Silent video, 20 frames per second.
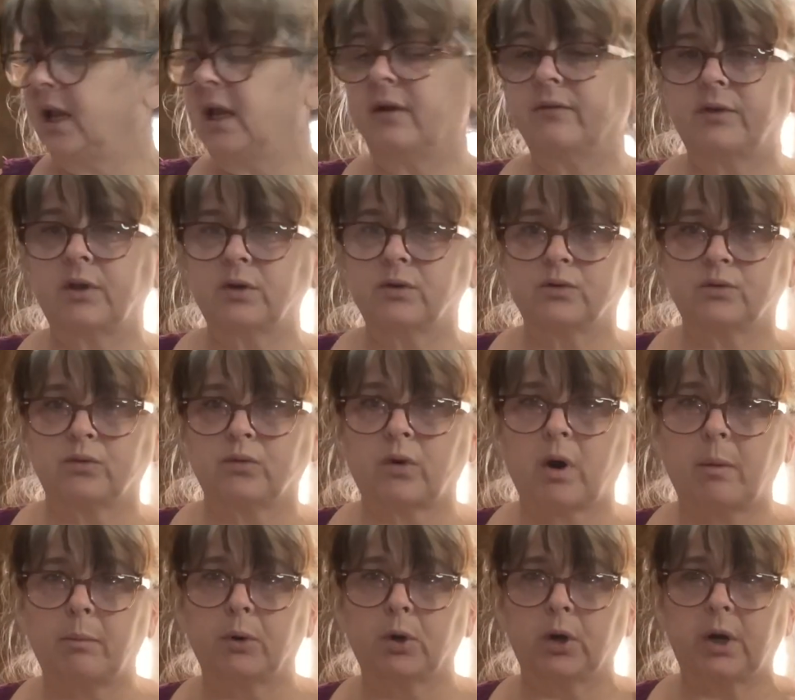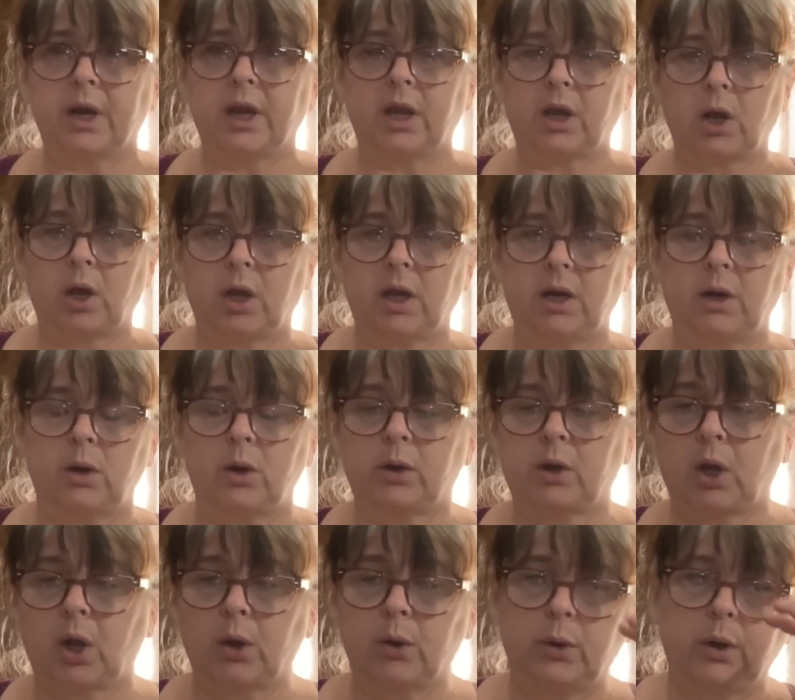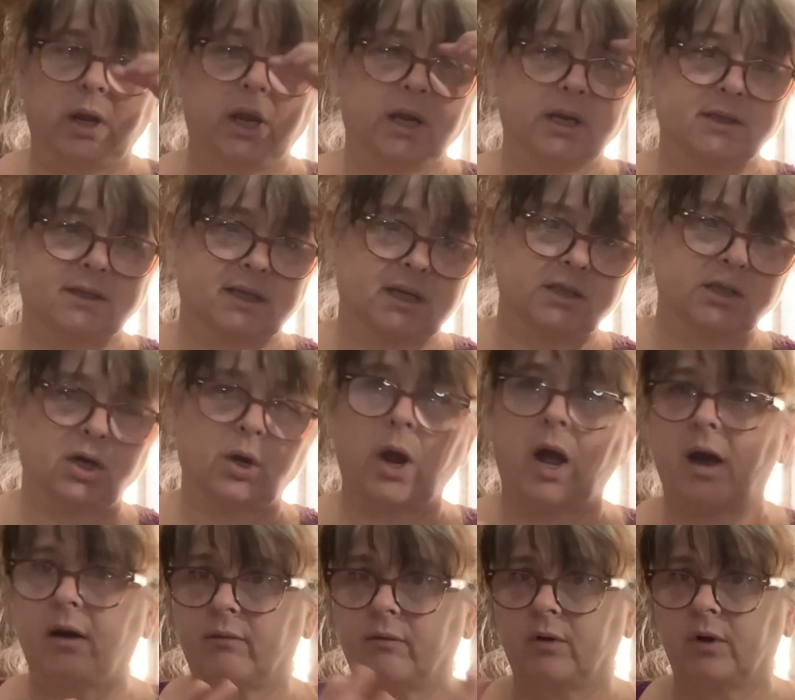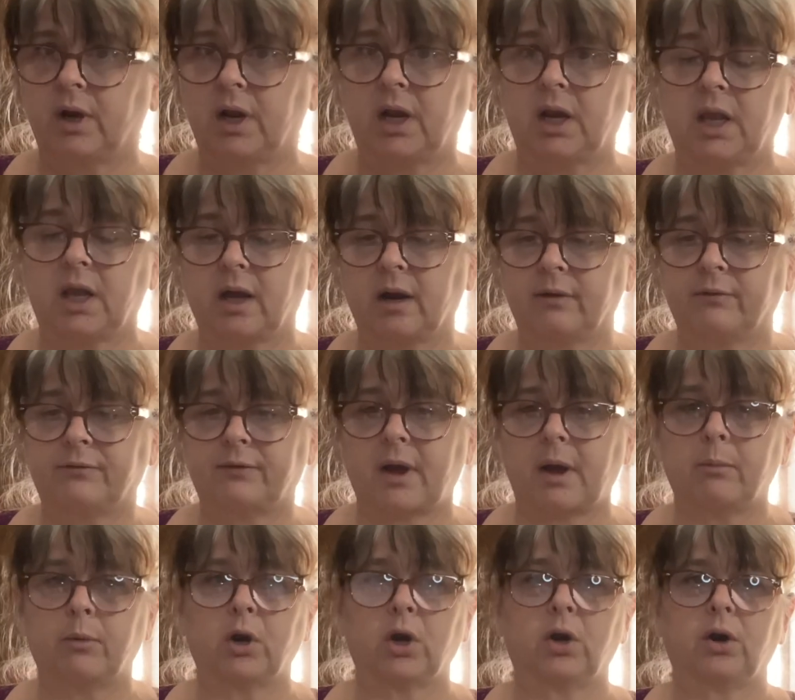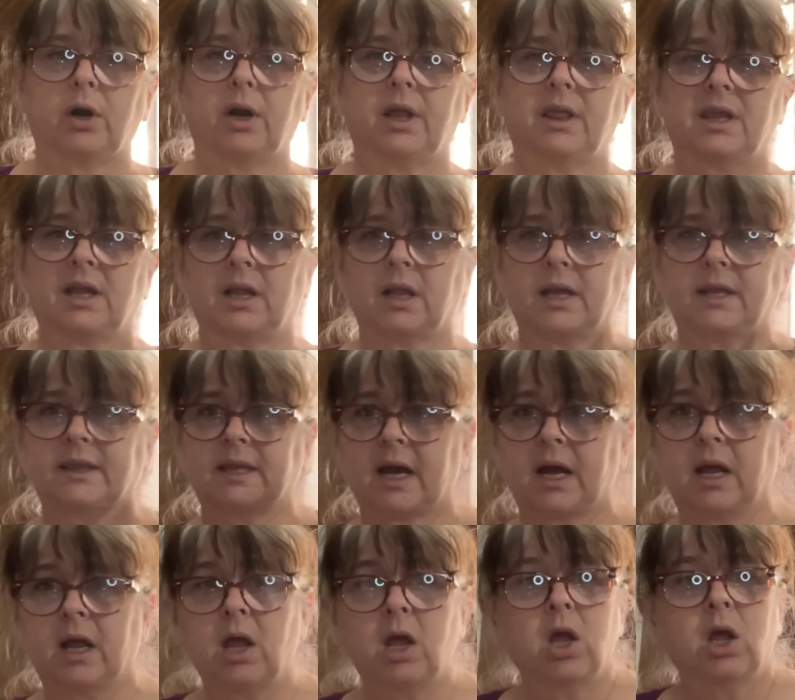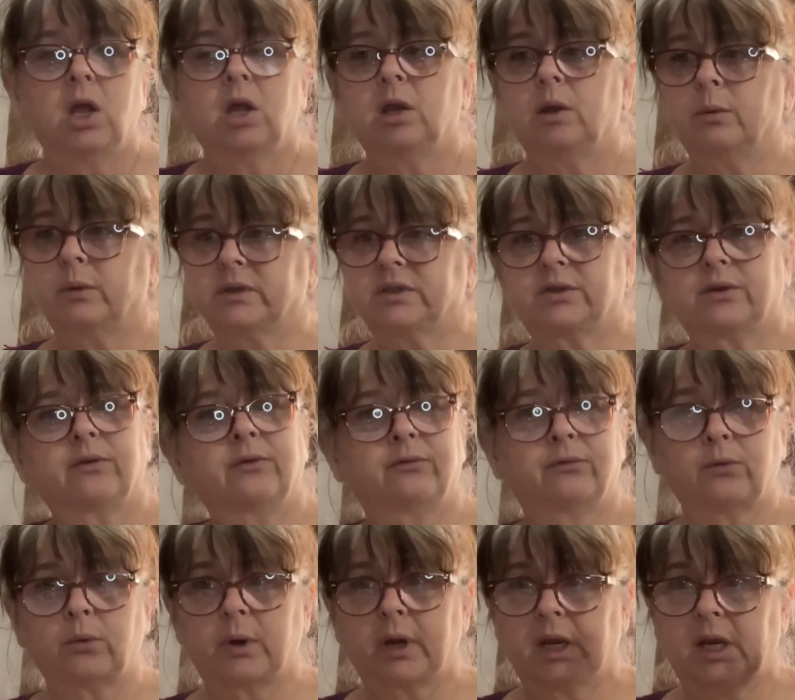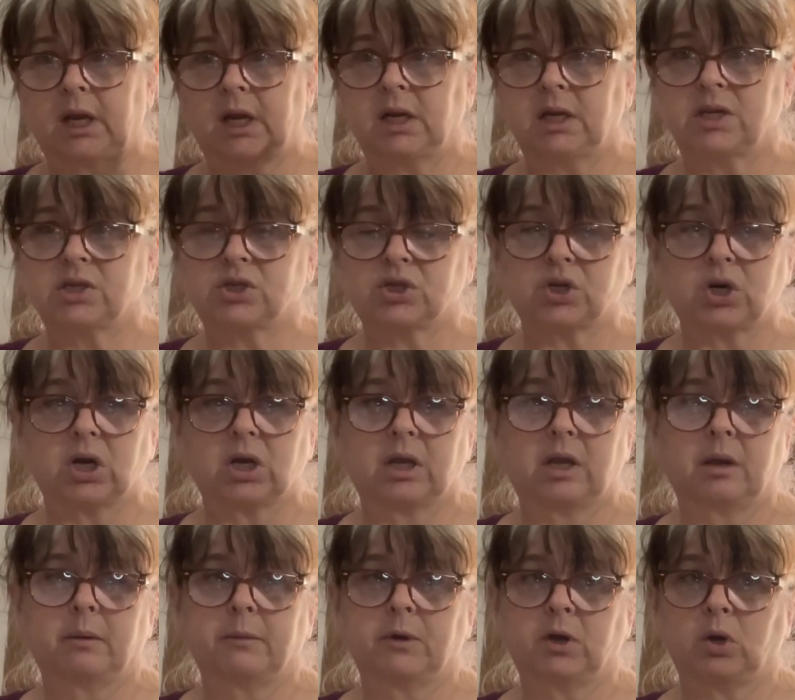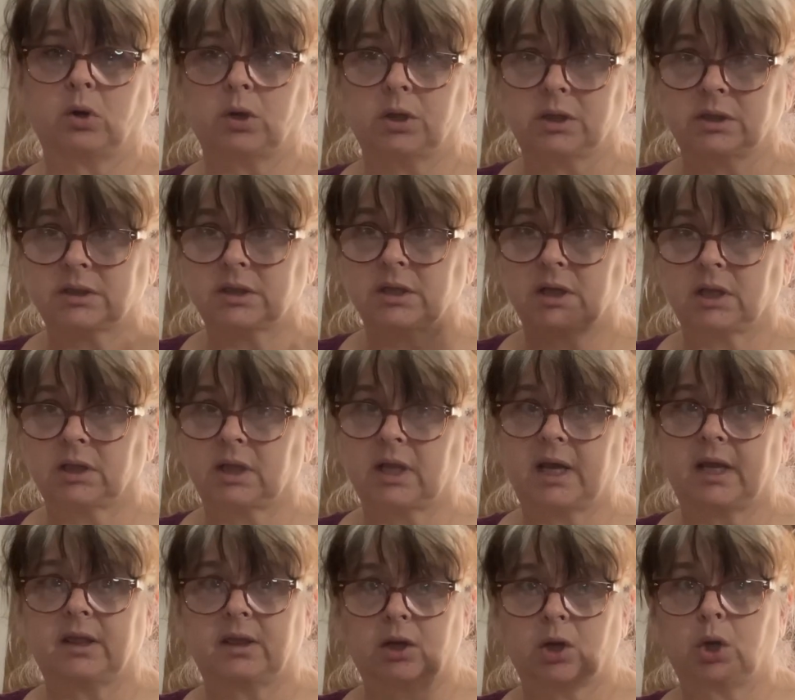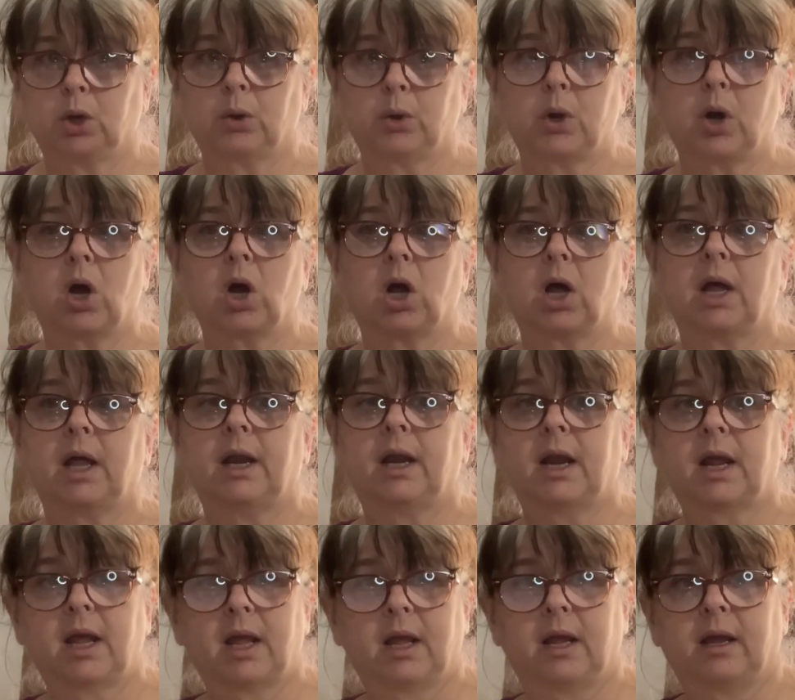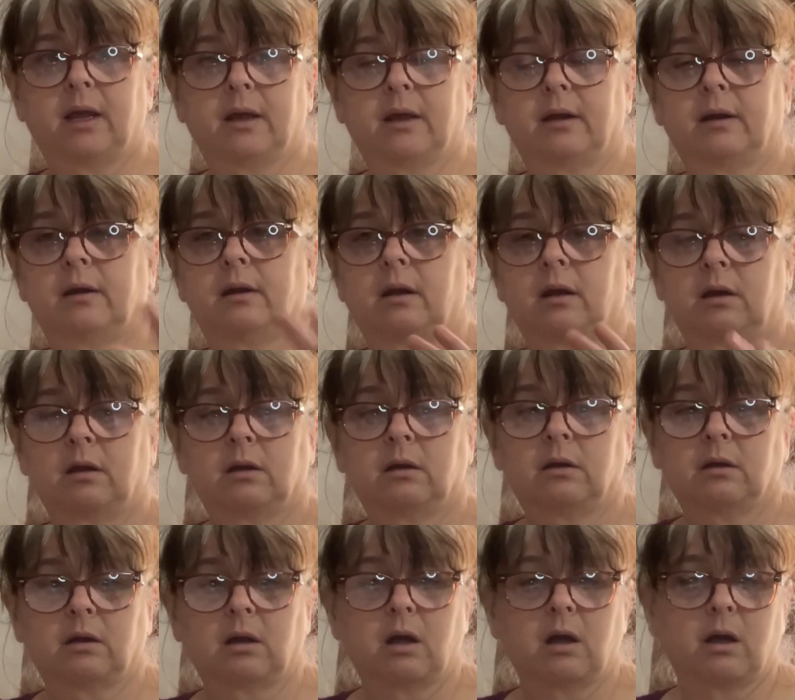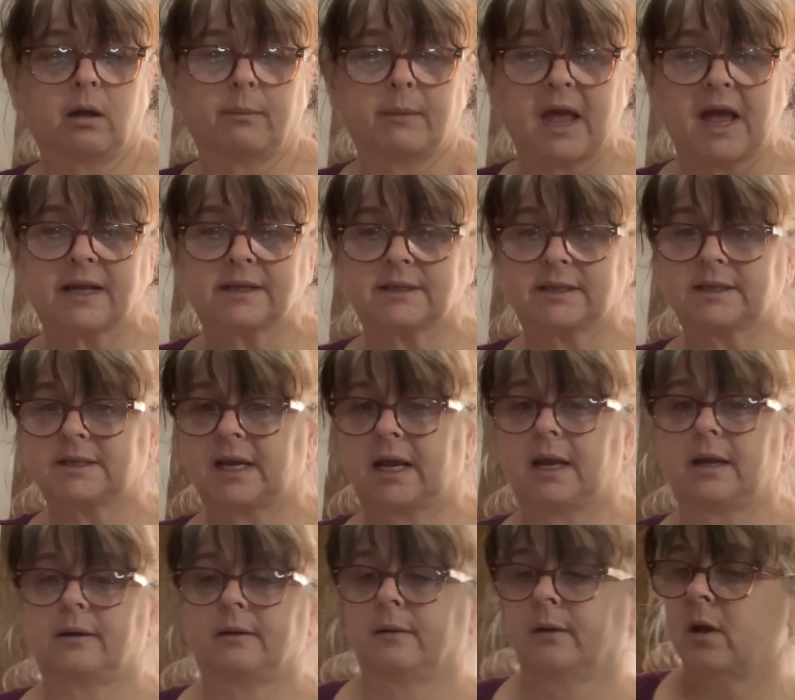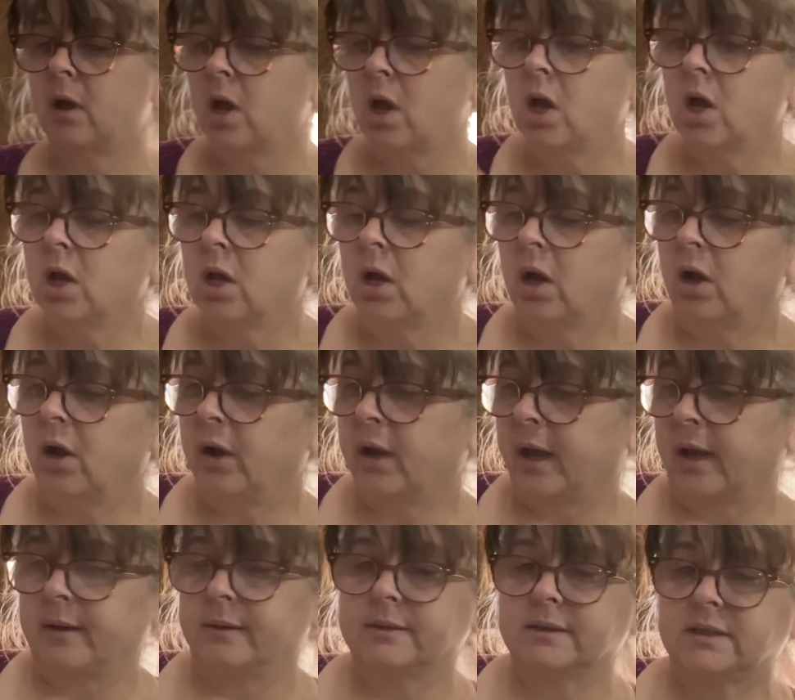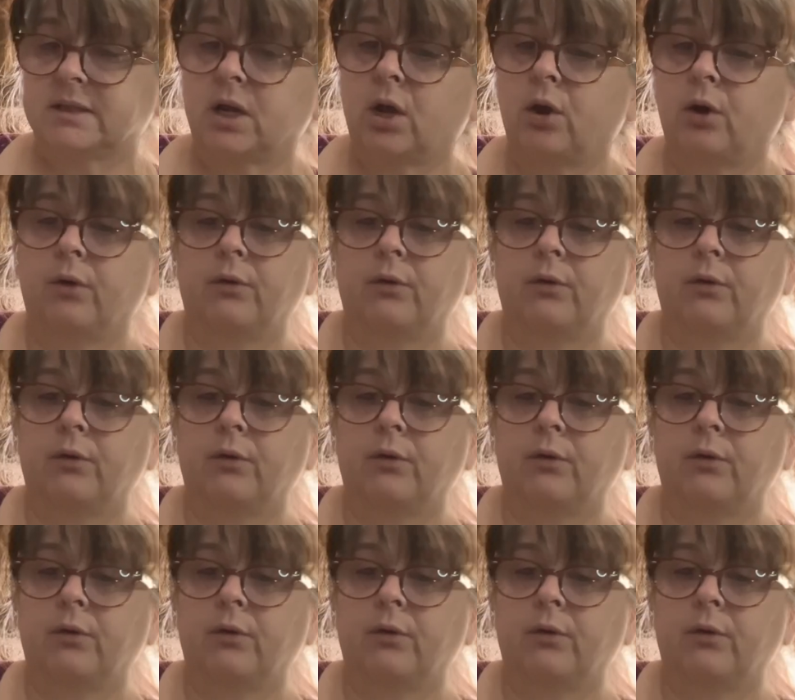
of those rubbery coatings that you have on any kind of fabric or anything like that. You want to avoid any strong chemicals like the Goo Gone and acetate. Okay, so